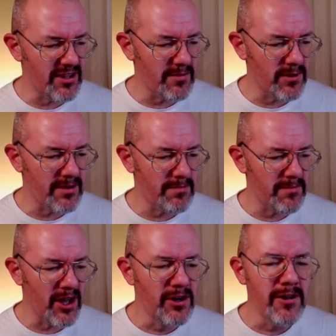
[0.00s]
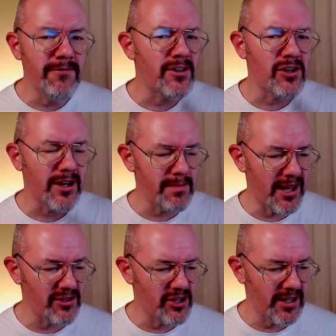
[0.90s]
like we're unofficially
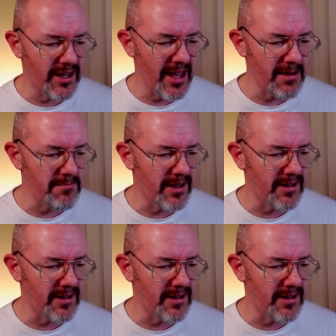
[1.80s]
patching the game,